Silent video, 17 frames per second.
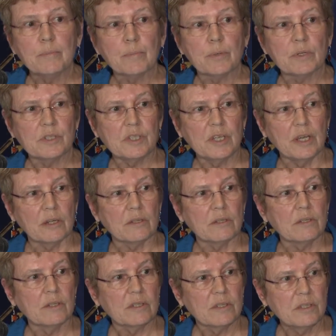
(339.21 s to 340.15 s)

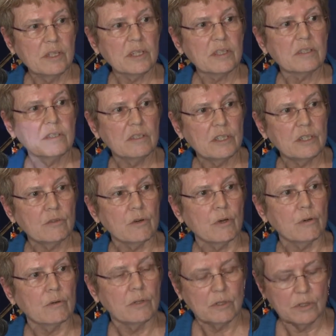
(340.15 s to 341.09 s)

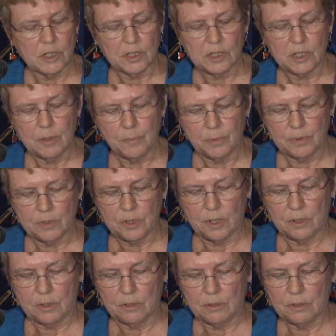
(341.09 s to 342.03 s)

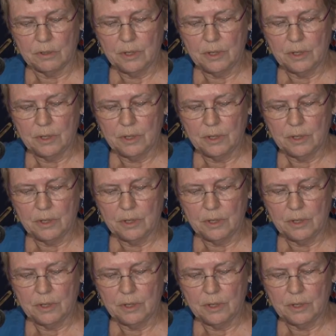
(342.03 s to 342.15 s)
60%,